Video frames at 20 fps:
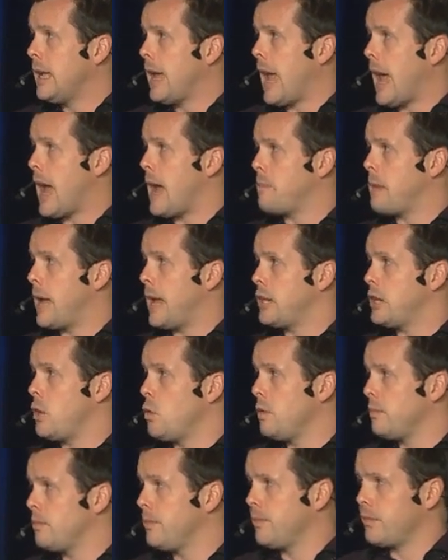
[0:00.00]
Um, and,
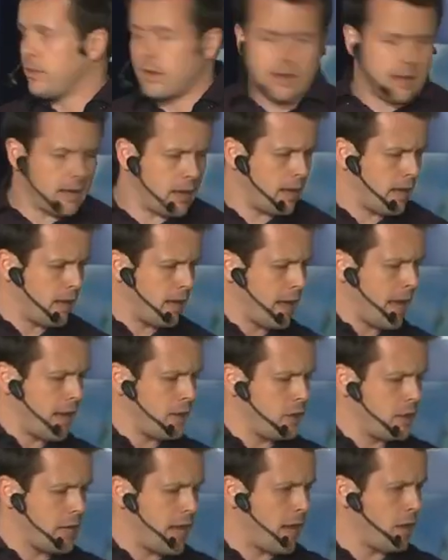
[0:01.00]
uh,
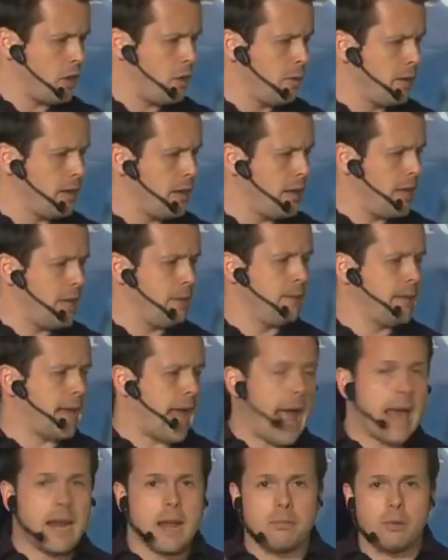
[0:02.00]
and yeah, you would, he would
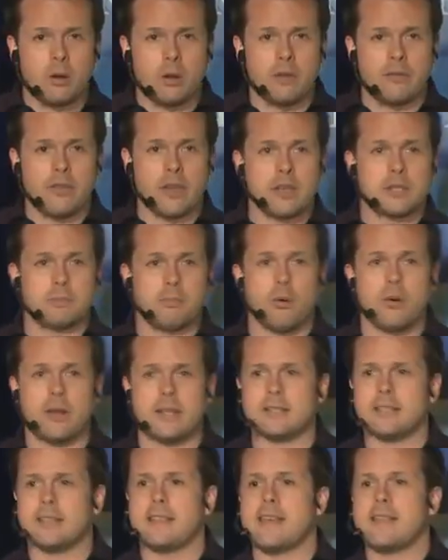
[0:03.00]
add up all of those
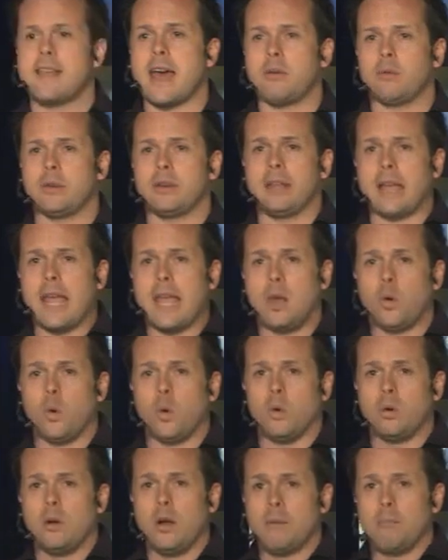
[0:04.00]
points, and then that would
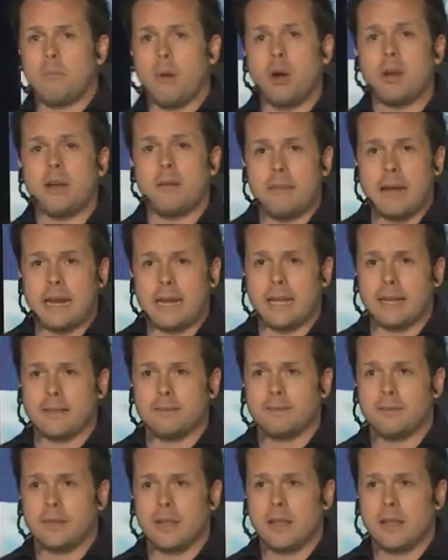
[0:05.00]
equal pocket money.